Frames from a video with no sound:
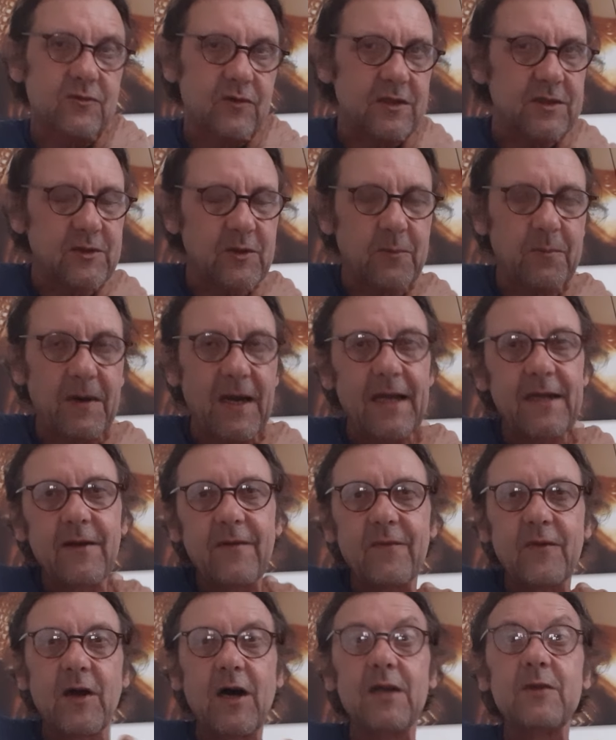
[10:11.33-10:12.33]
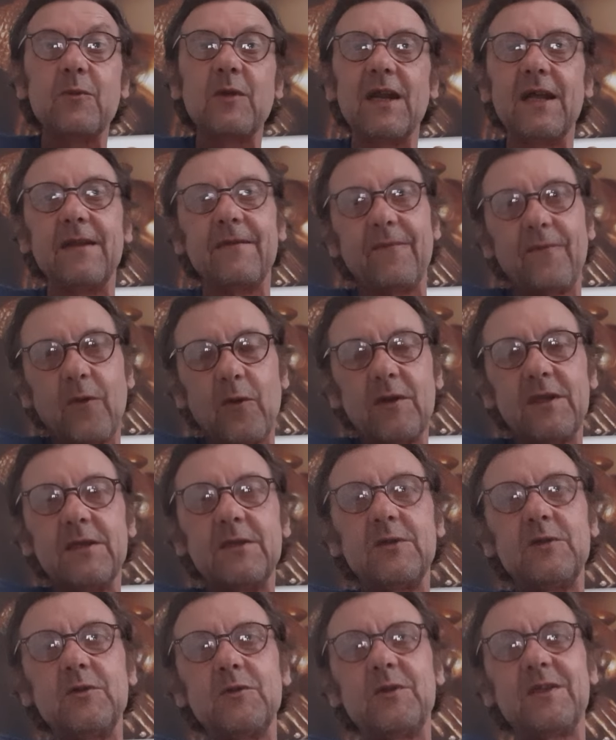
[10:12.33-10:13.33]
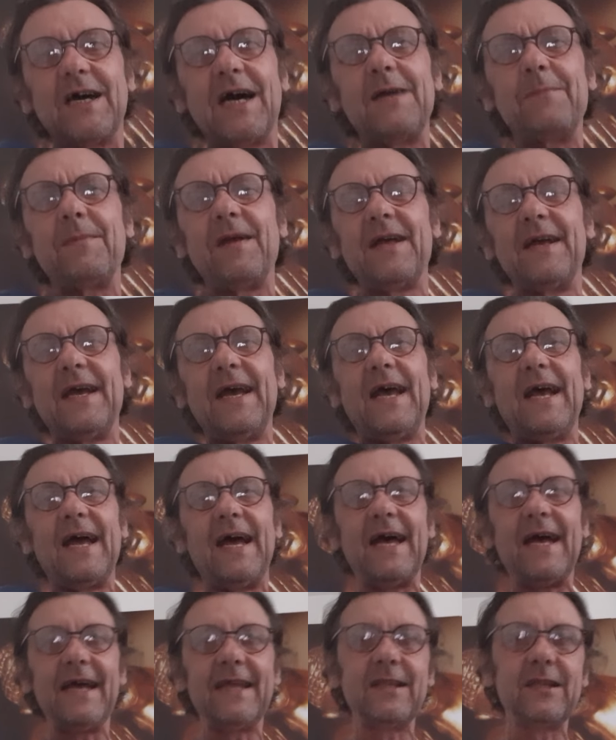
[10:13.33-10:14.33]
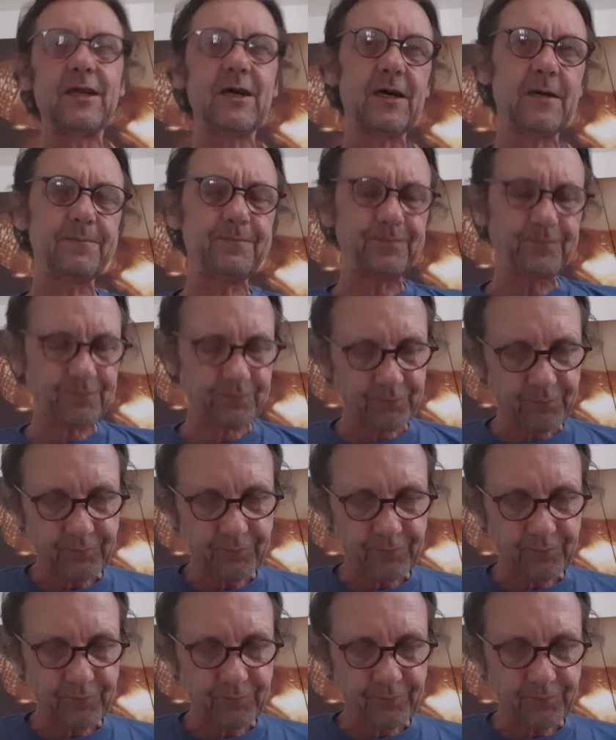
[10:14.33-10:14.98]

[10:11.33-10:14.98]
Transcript: Trust the plan of God will unfold in due time, and